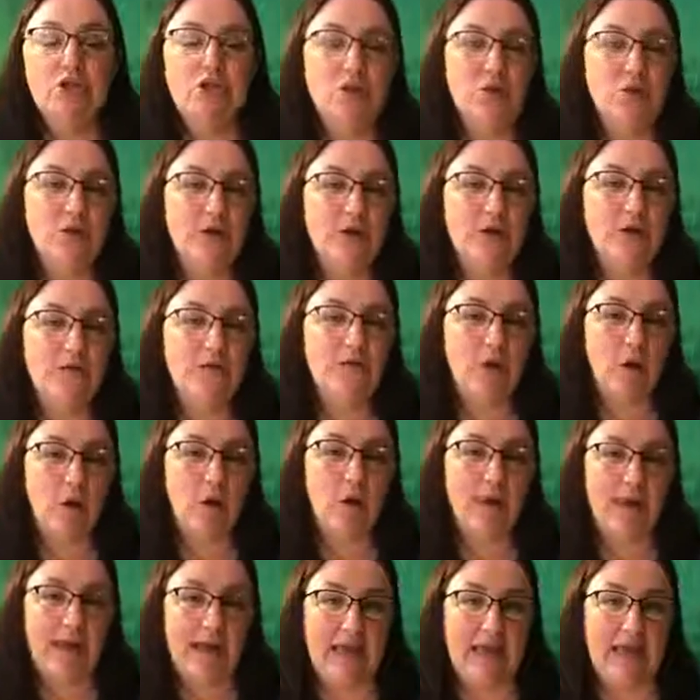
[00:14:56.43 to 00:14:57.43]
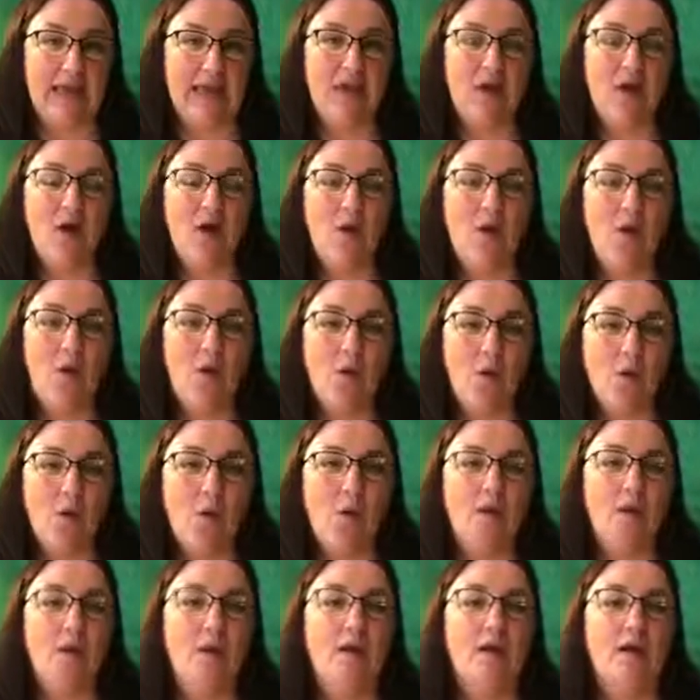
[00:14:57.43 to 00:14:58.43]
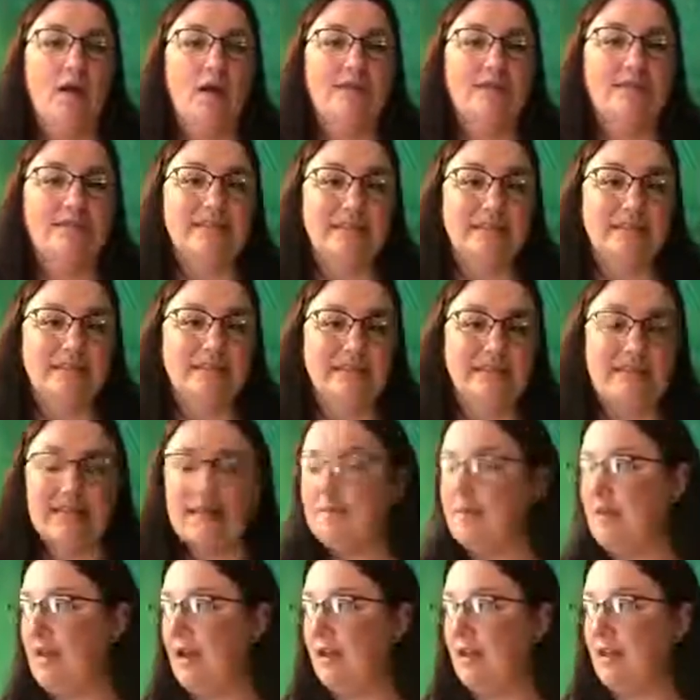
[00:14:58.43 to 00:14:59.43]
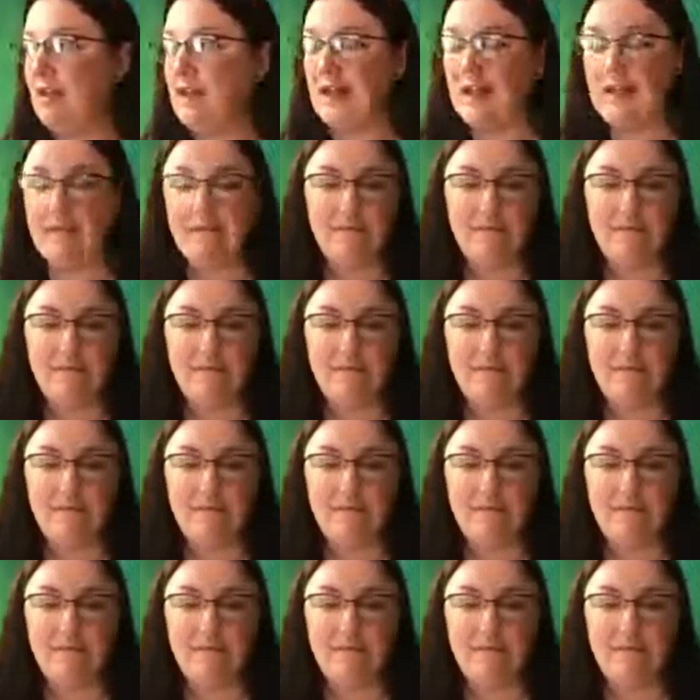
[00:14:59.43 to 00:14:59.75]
1-800-672-2148 or send us an email at